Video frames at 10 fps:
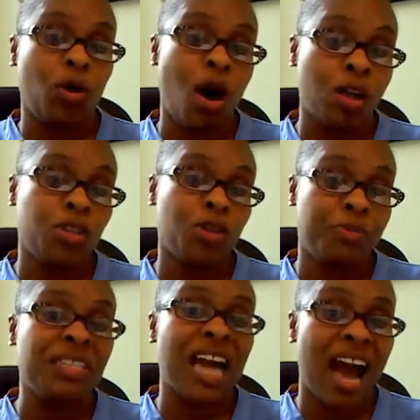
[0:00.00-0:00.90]
and that's
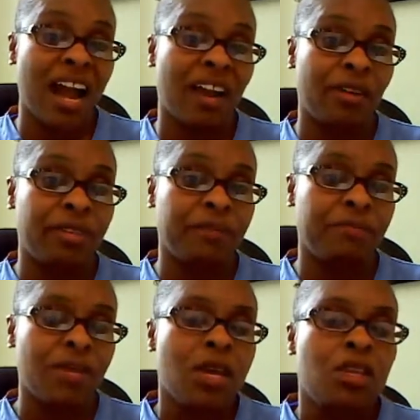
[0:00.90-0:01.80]
also will
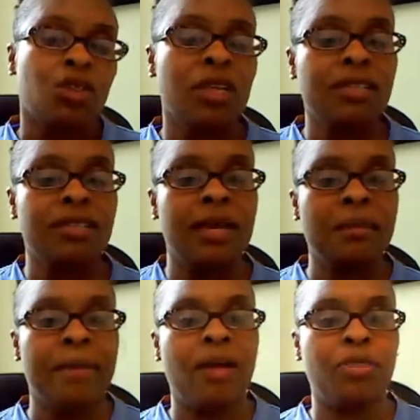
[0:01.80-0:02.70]
cause you to be
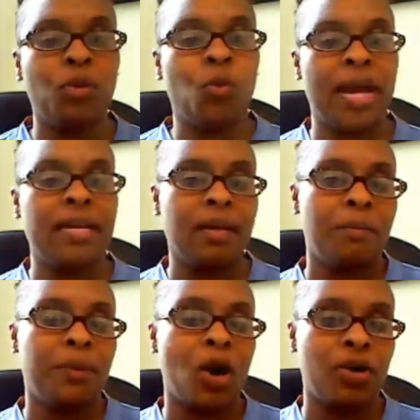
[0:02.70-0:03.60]
tired. So
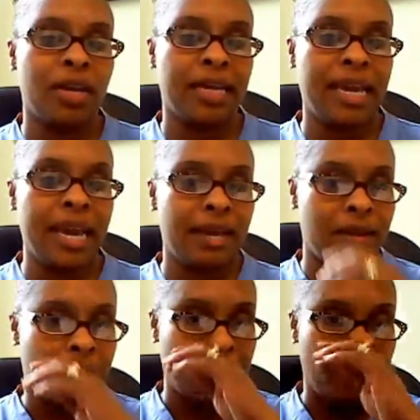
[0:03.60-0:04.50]
let's think about the
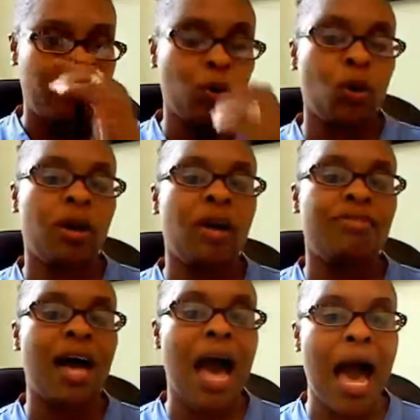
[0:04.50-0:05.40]
weight component
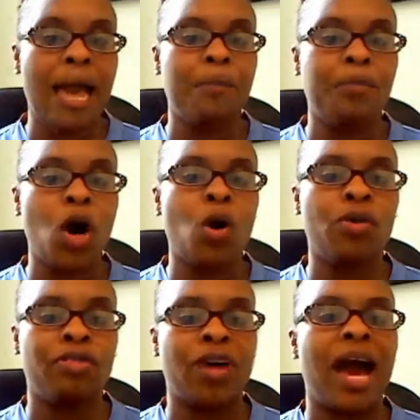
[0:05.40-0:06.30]
again
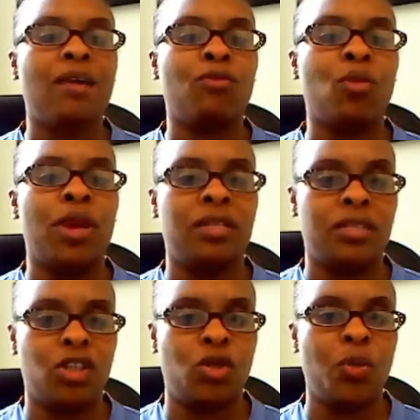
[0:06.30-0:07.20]
for the
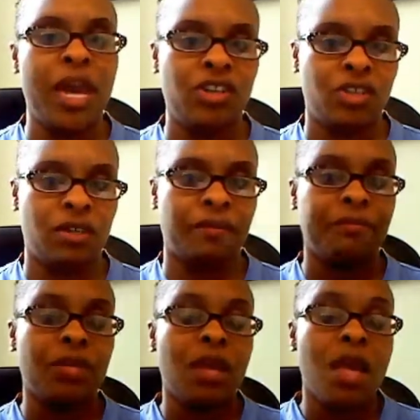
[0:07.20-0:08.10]

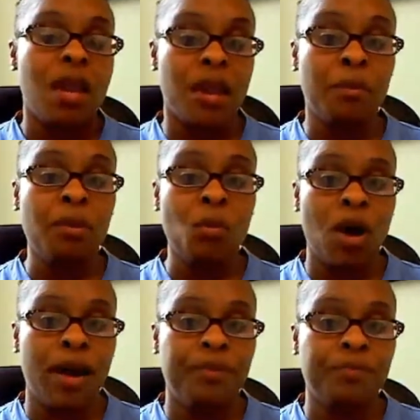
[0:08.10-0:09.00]
hypothyroid
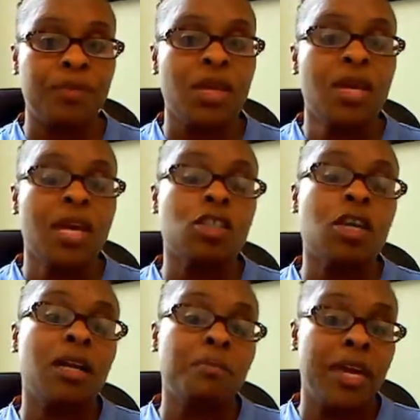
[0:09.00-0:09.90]
situation.
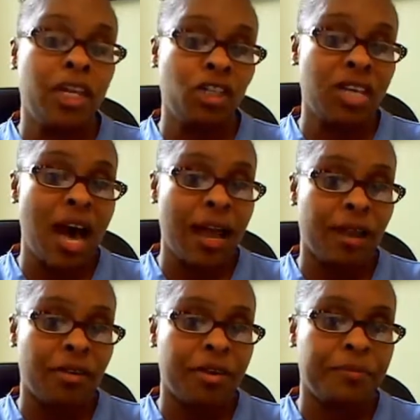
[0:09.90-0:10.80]
Number 1,
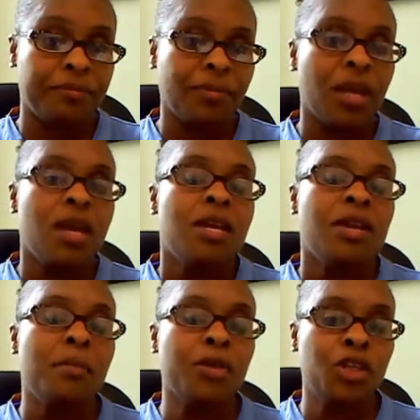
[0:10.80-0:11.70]
it's going to
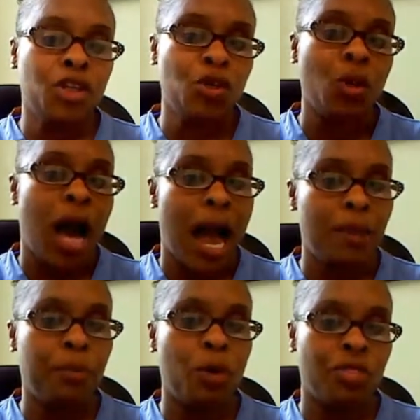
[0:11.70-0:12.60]
make you tired.
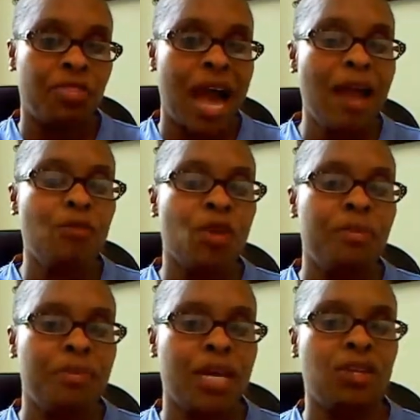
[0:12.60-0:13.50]
Number
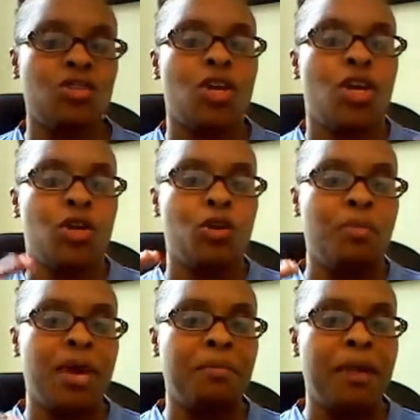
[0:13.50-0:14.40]
2, a
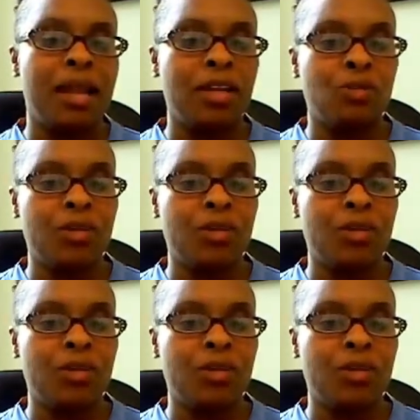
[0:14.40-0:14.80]
hypothyroid